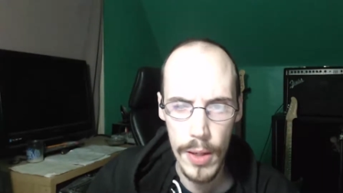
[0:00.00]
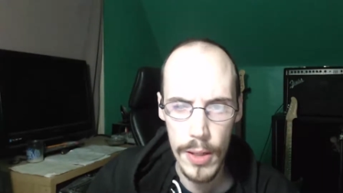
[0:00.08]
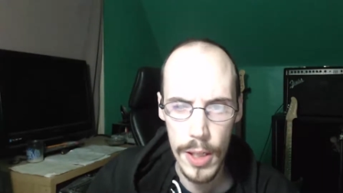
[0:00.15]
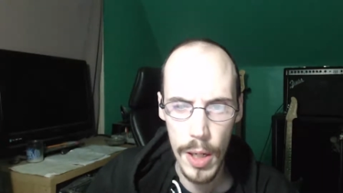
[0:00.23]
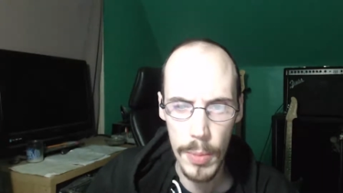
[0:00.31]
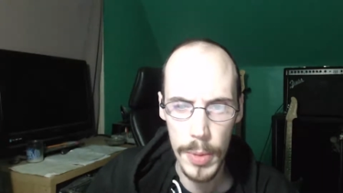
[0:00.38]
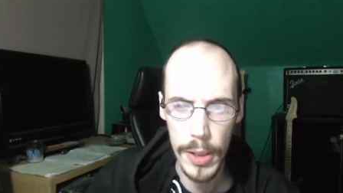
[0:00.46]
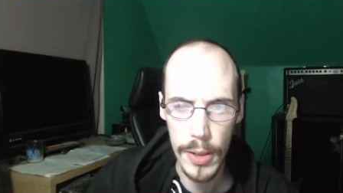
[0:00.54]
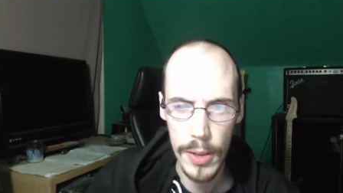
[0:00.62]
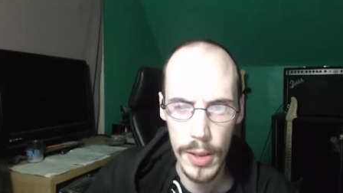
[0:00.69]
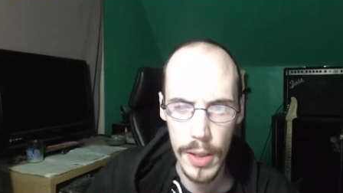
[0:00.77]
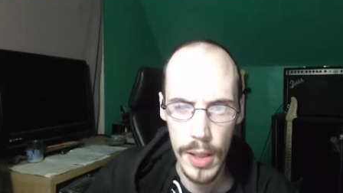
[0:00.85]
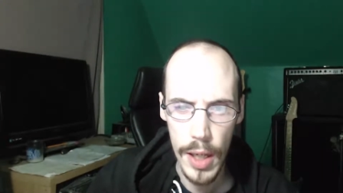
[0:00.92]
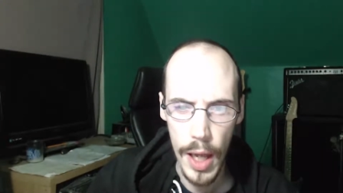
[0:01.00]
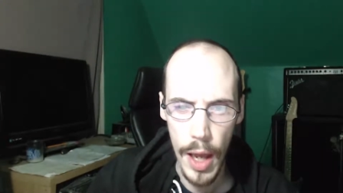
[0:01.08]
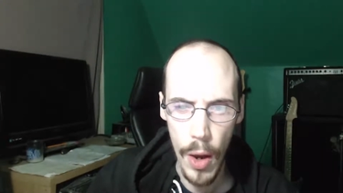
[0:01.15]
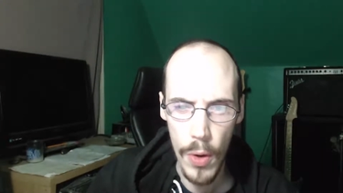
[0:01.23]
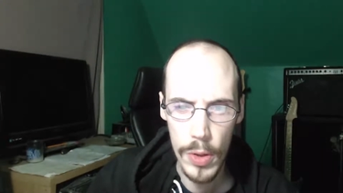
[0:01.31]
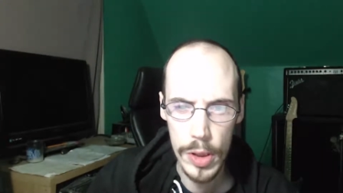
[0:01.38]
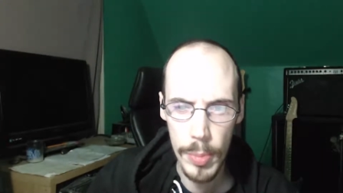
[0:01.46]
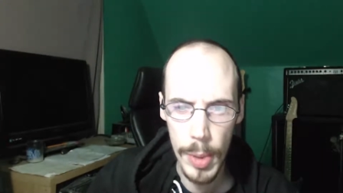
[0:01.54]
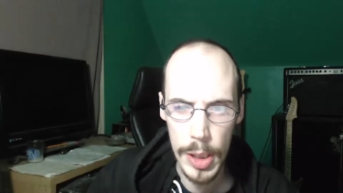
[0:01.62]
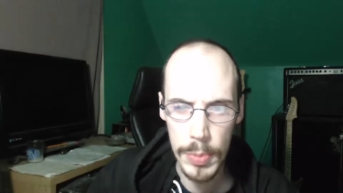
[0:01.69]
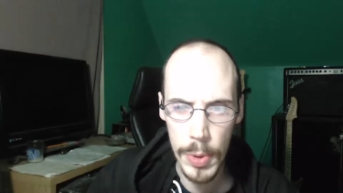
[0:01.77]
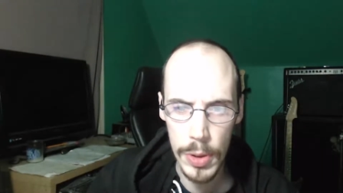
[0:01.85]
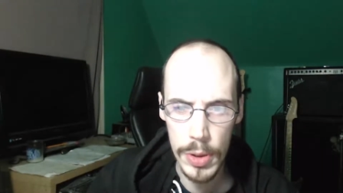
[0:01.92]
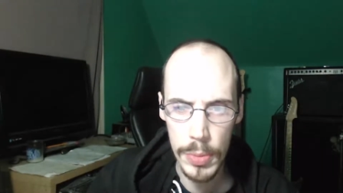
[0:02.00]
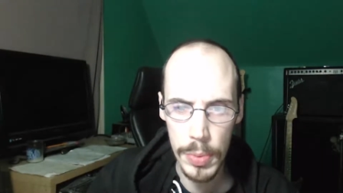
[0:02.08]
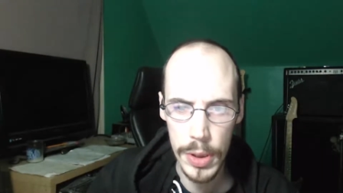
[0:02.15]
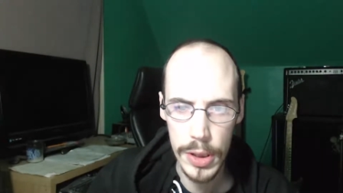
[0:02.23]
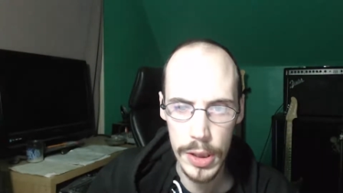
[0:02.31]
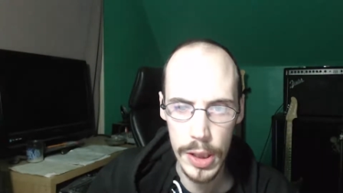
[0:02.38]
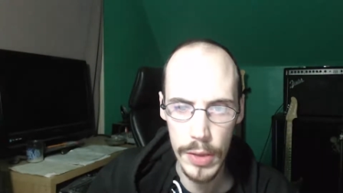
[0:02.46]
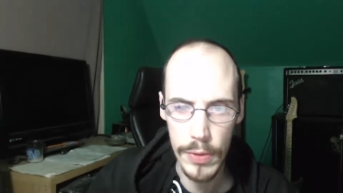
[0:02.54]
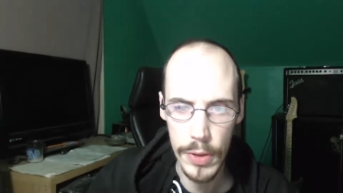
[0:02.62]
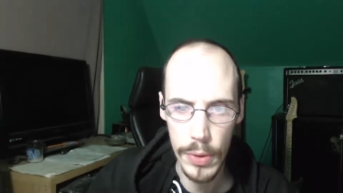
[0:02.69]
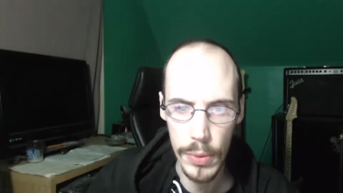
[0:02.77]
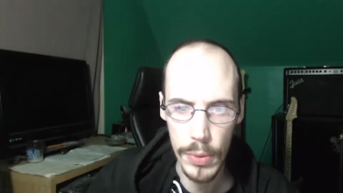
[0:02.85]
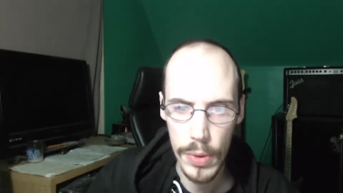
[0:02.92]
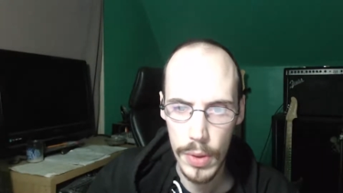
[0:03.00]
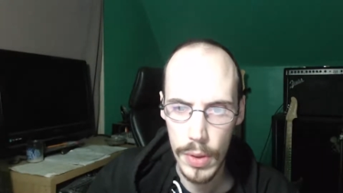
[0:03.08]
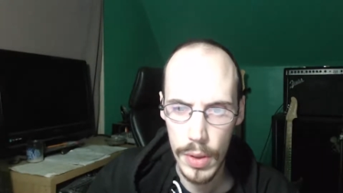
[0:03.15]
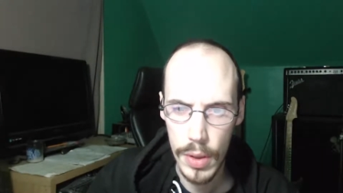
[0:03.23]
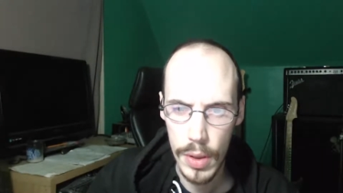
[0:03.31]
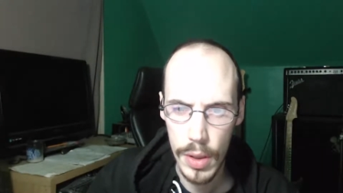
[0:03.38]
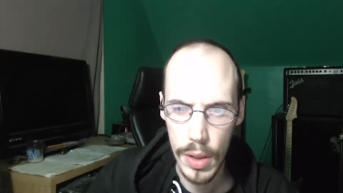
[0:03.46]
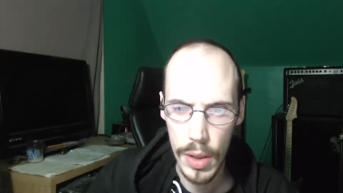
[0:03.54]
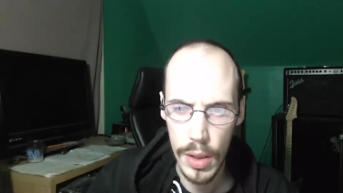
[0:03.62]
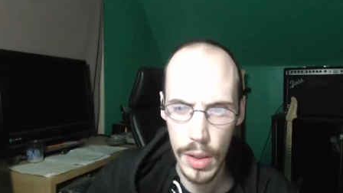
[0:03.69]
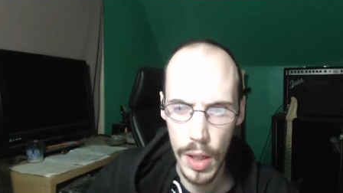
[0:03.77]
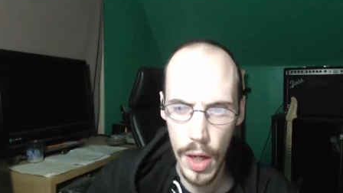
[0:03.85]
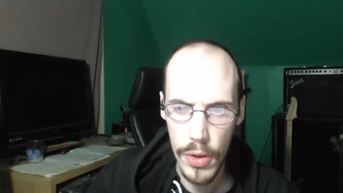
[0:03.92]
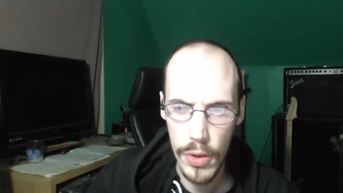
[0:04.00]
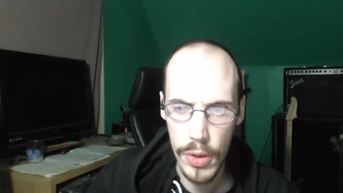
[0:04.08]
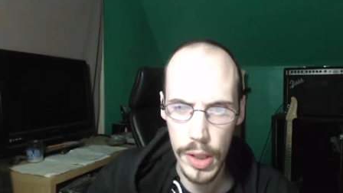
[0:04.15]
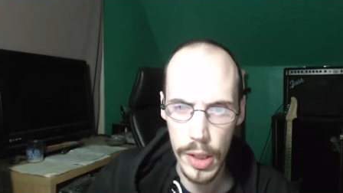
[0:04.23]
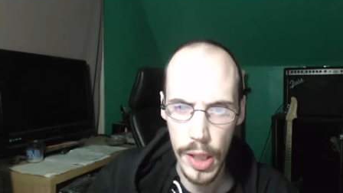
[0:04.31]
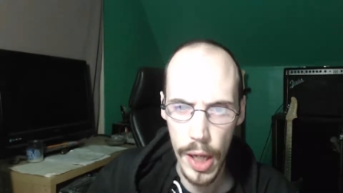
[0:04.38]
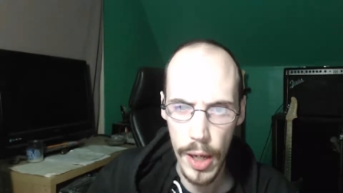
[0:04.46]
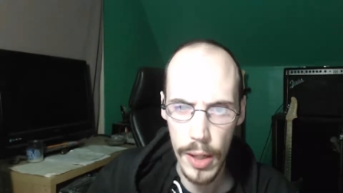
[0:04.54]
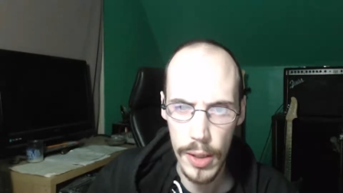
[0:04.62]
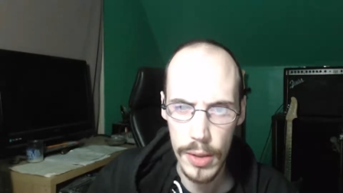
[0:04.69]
Tell me, how else am I supposed to perceive you, other than that?